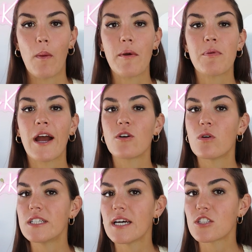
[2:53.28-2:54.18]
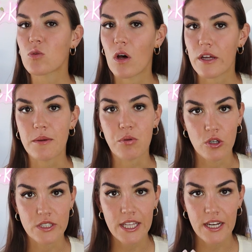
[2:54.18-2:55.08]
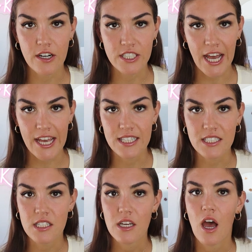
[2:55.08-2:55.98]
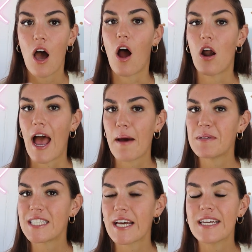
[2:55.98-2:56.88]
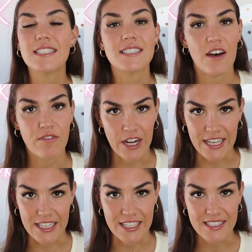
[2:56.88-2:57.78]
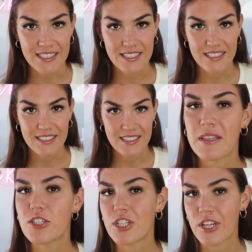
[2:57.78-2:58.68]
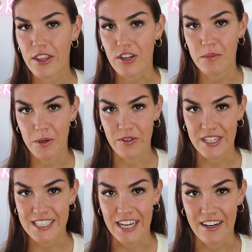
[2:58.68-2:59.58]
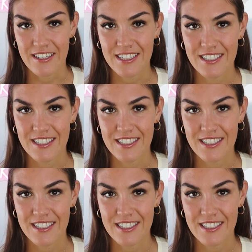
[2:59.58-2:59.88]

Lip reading: When we prioritize quality protein in our diets, our appetite self-regulates. But there's another component here.